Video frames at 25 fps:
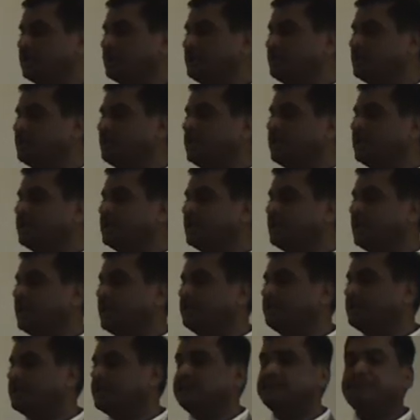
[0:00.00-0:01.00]
you
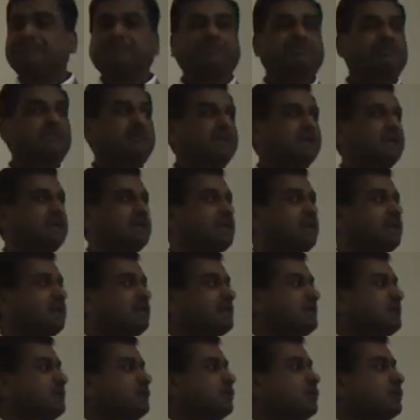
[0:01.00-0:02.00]
enliven
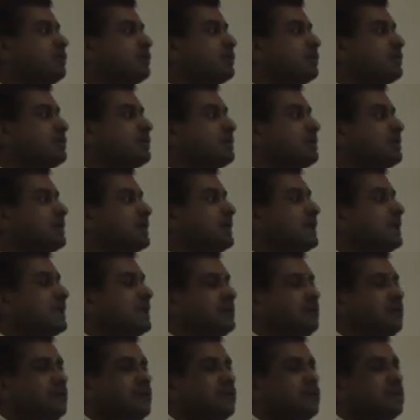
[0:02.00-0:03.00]
even more
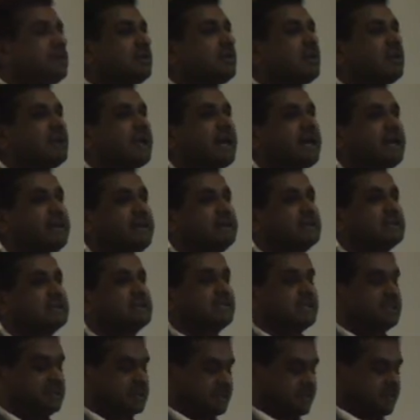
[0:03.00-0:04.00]
elevated or higher
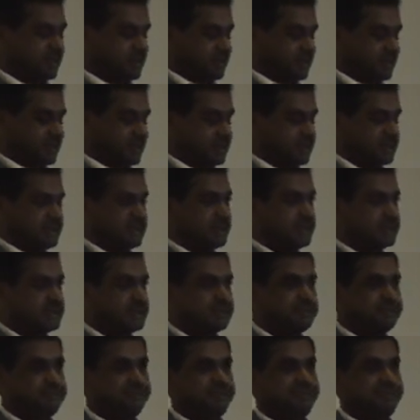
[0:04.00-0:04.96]
states of consciousness.